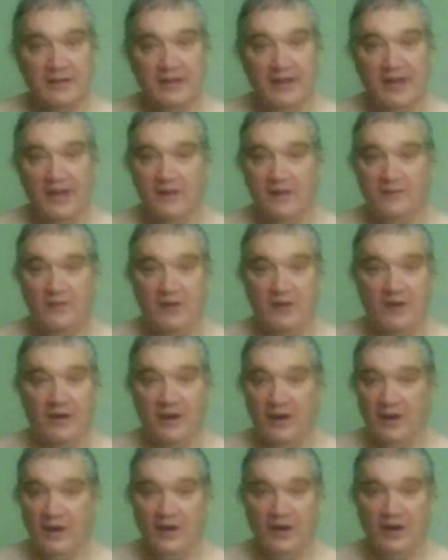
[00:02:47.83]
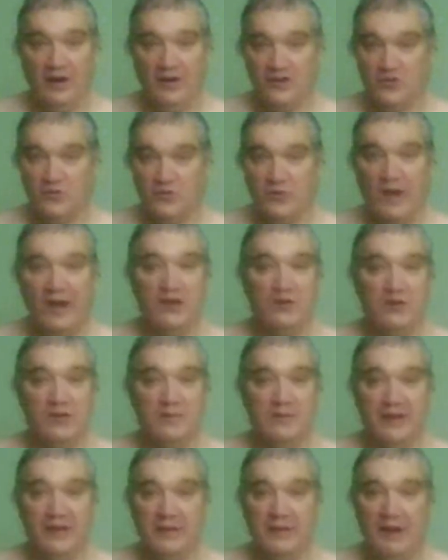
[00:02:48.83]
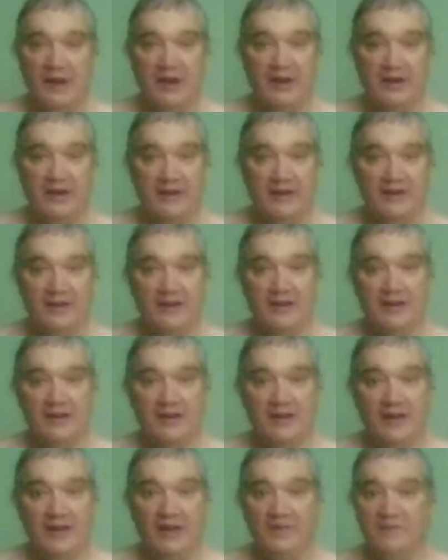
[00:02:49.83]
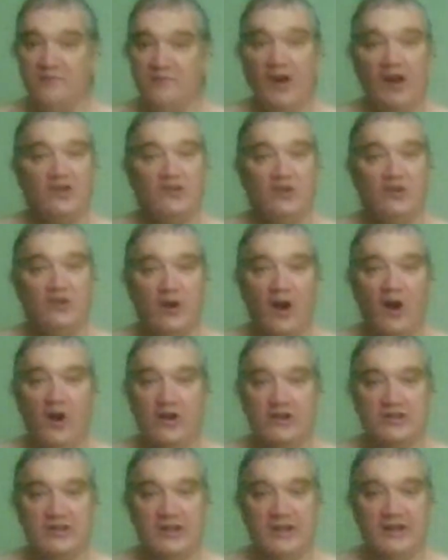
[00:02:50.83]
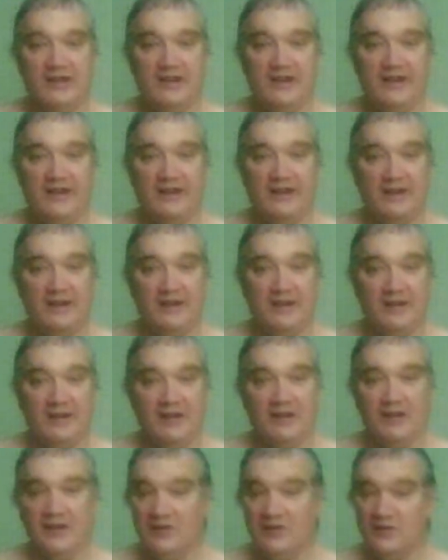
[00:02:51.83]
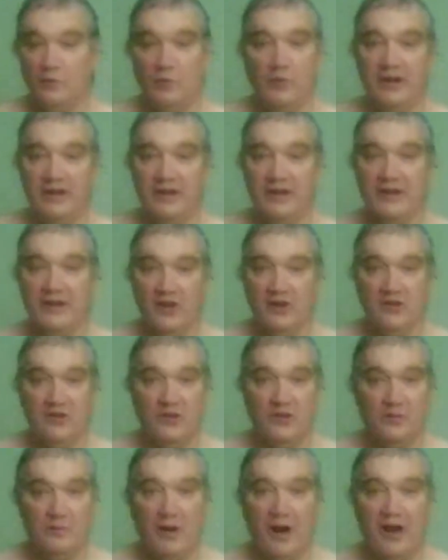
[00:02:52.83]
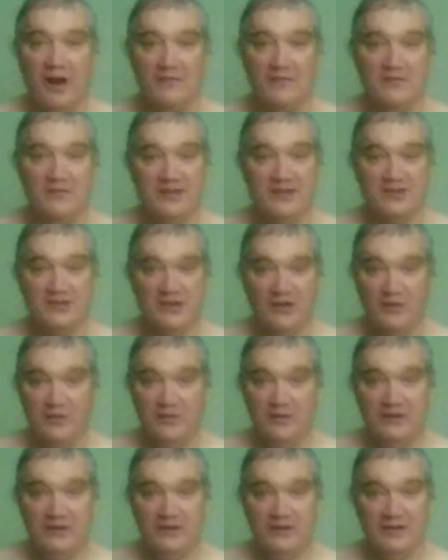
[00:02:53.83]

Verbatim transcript: If you're uh, straight, you can get married and fuck to your heart's content. As well, as long as your wife says so.